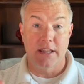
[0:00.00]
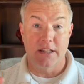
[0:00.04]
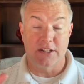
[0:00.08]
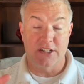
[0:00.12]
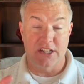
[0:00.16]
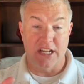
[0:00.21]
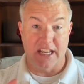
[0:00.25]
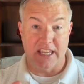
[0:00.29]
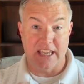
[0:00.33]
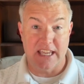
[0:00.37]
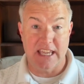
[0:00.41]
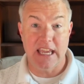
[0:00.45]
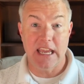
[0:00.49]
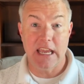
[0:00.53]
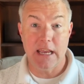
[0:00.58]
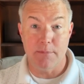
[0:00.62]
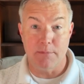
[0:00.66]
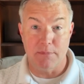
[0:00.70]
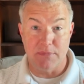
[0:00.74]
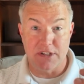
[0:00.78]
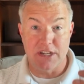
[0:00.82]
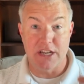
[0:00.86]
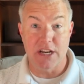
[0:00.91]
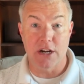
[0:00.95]
to
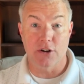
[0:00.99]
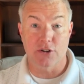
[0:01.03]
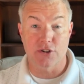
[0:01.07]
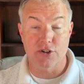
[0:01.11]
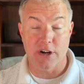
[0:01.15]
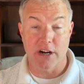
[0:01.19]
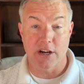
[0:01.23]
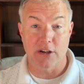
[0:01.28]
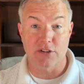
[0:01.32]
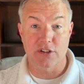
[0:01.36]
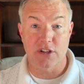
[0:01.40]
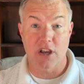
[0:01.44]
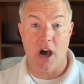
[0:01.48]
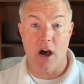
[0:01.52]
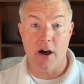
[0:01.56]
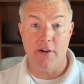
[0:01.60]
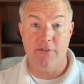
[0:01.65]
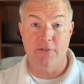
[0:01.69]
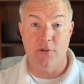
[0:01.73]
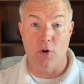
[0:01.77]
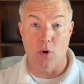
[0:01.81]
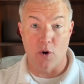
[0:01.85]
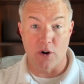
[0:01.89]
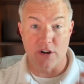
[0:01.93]
keep Deer Trails
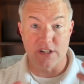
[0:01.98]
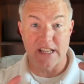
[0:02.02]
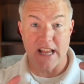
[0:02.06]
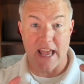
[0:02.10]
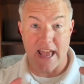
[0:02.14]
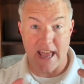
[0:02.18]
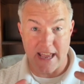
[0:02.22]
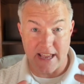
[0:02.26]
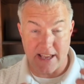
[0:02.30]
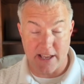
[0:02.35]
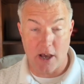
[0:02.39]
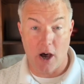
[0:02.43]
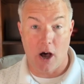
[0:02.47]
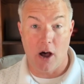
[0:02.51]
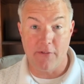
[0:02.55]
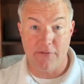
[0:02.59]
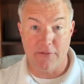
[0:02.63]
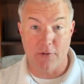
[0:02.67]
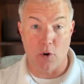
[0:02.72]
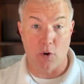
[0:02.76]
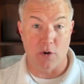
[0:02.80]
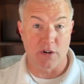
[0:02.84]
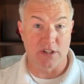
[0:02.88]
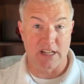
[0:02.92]
Golf Course a
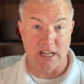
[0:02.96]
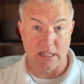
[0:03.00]
golf course.